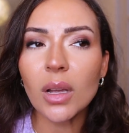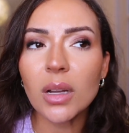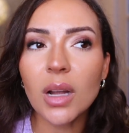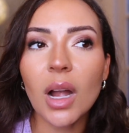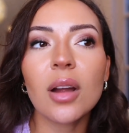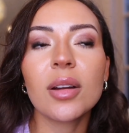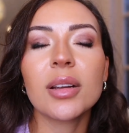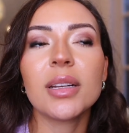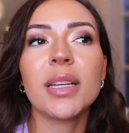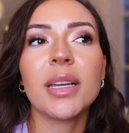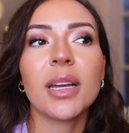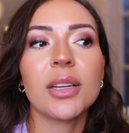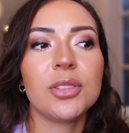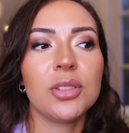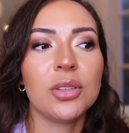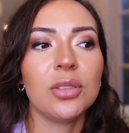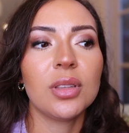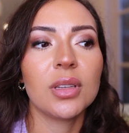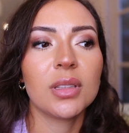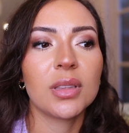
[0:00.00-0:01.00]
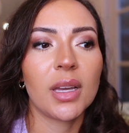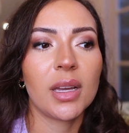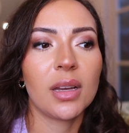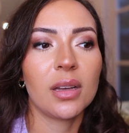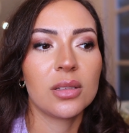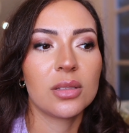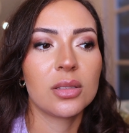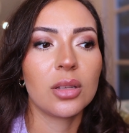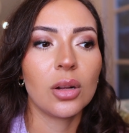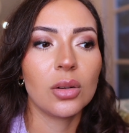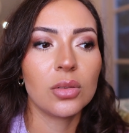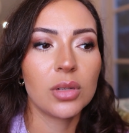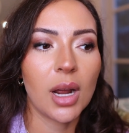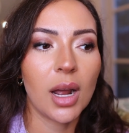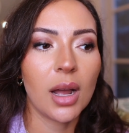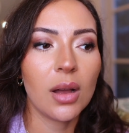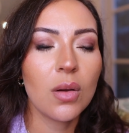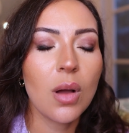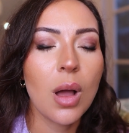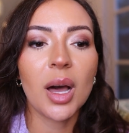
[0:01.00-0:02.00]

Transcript: Currently, I do think they are sold out,